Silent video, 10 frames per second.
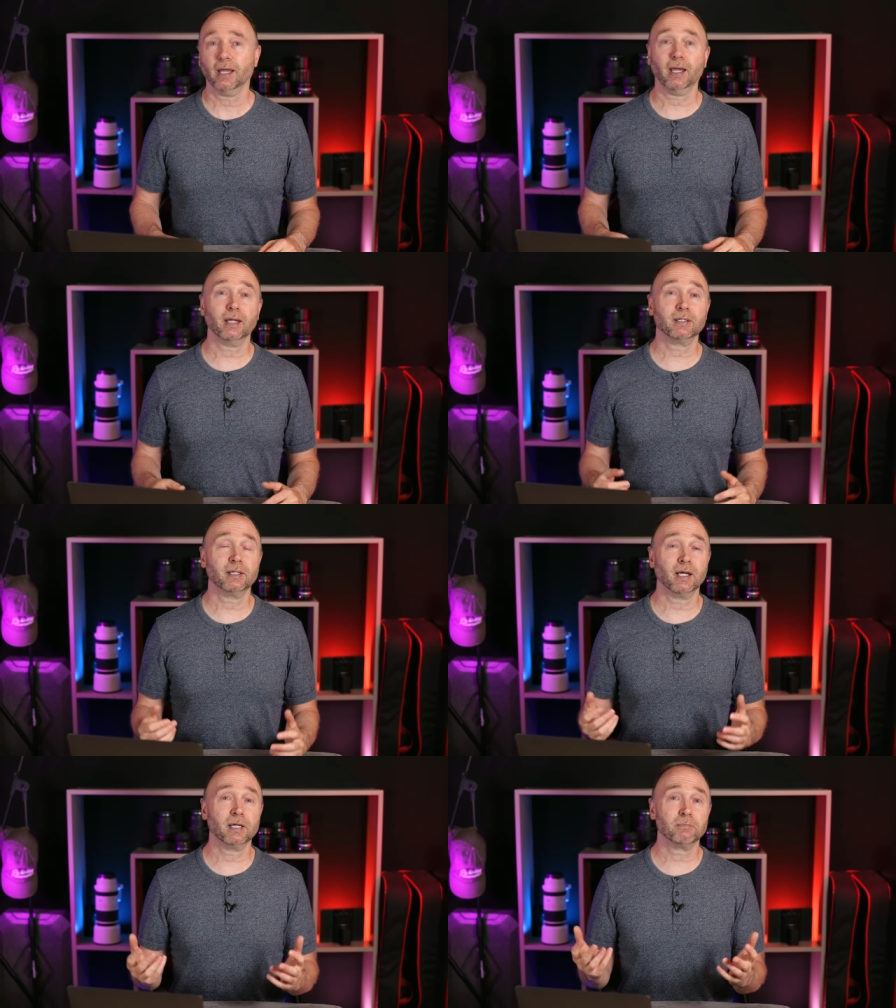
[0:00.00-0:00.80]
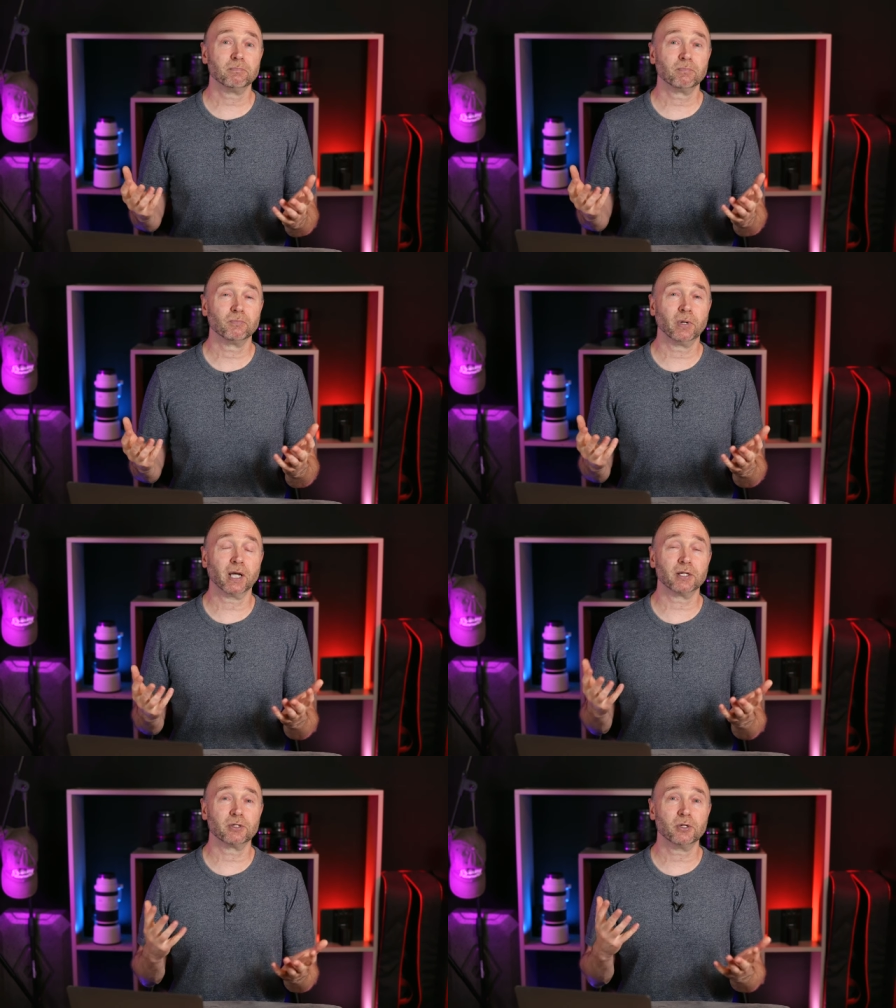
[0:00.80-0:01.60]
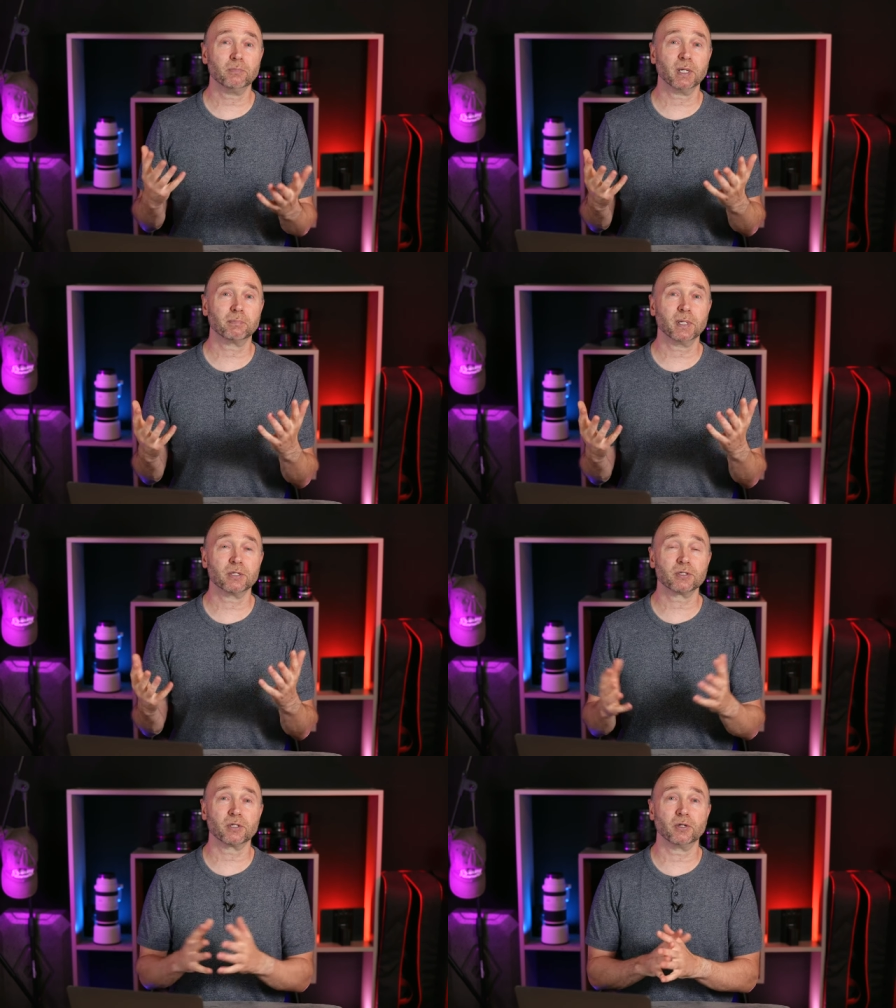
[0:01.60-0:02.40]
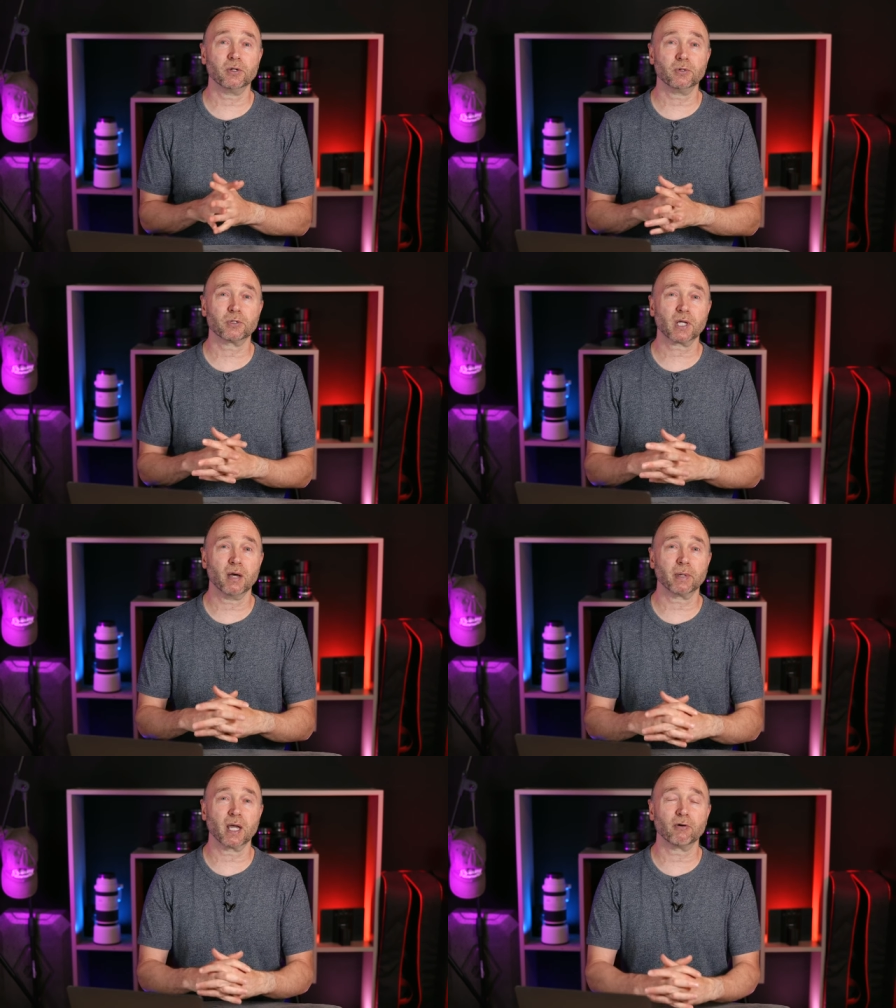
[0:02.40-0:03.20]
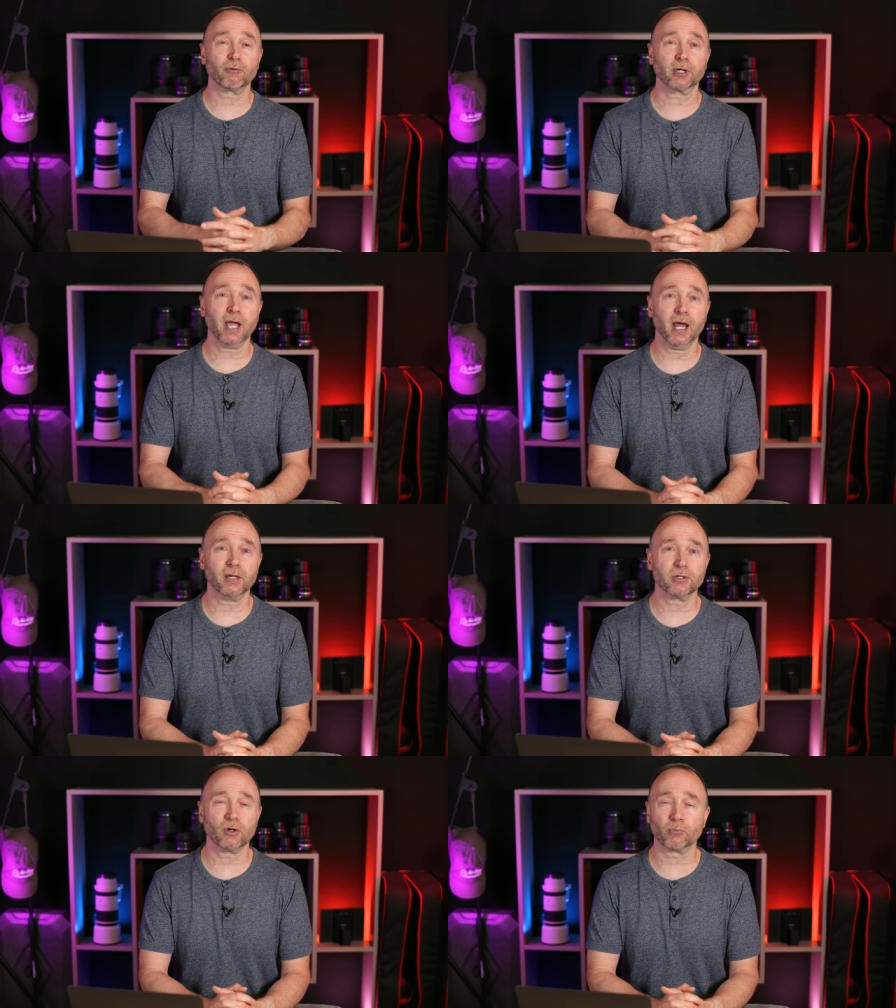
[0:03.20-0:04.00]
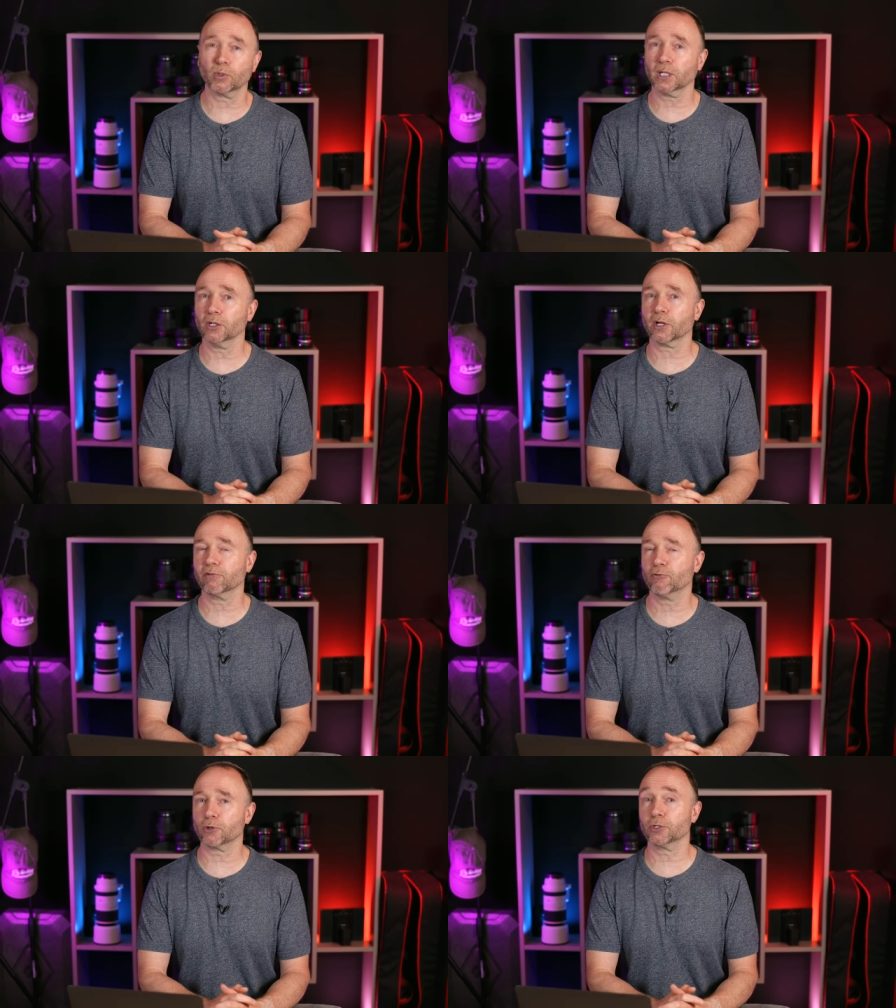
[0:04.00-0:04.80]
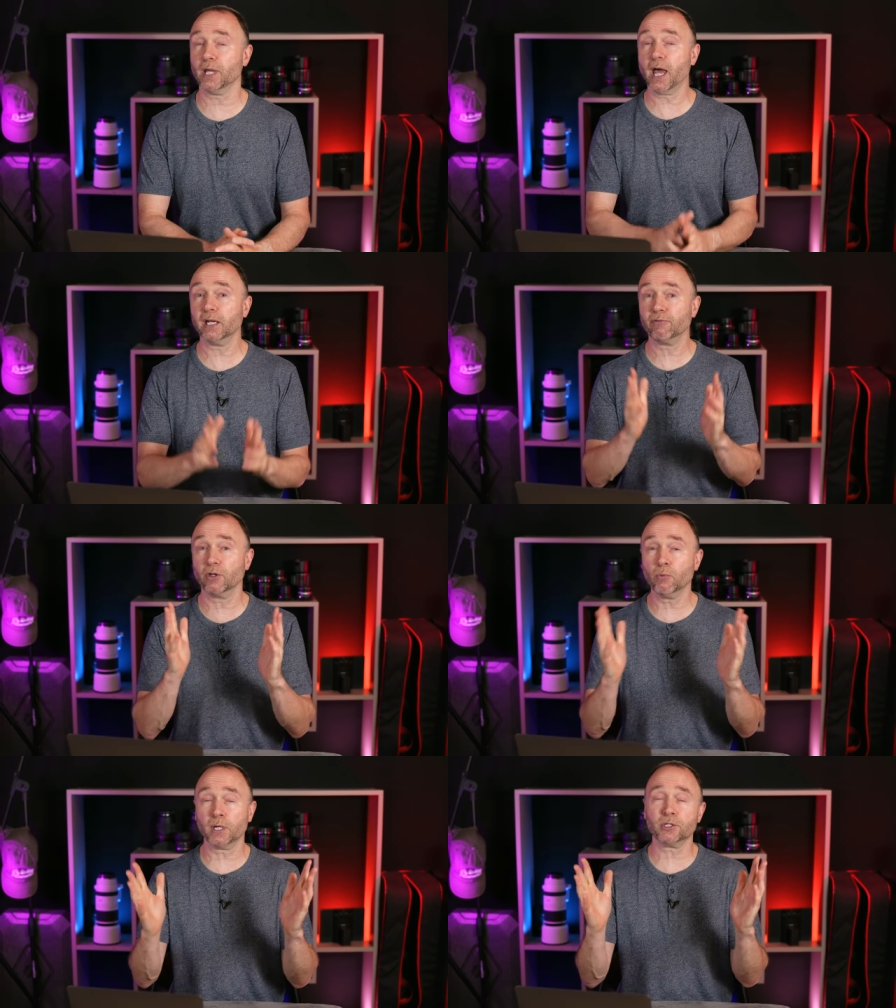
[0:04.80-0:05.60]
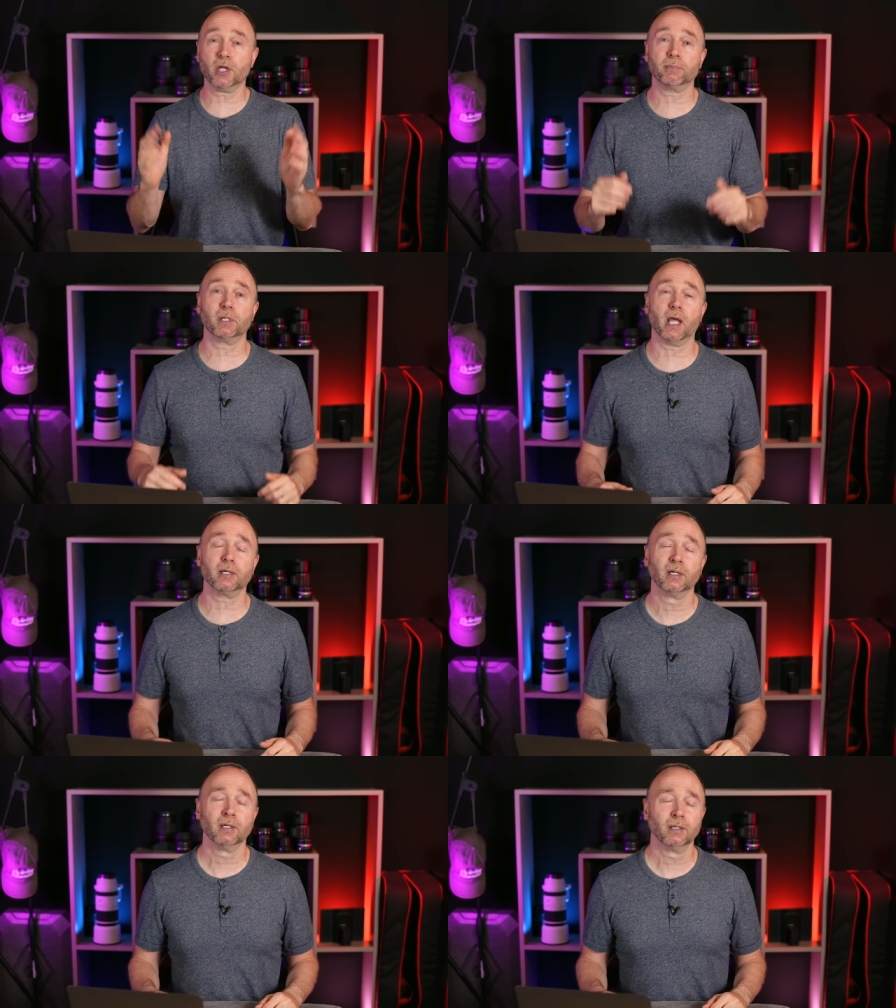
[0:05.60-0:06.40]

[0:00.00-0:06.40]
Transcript: And um, we got two big pieces of news coming out for Canon, so I'm really looking forward to that. And if you want to stay up to date